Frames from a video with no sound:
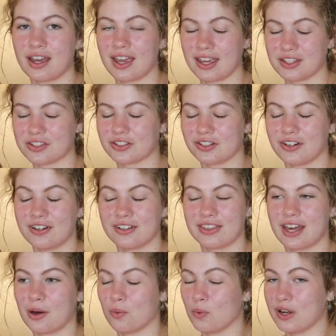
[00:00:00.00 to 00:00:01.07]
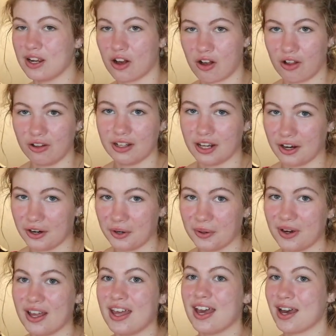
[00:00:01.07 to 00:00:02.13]
a song that we all
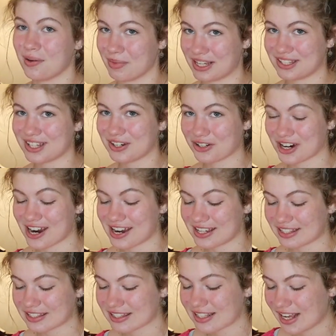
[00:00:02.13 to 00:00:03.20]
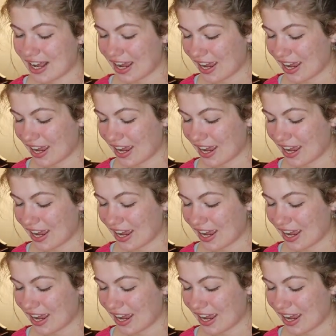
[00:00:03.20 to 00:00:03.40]
know, Amazing Grace.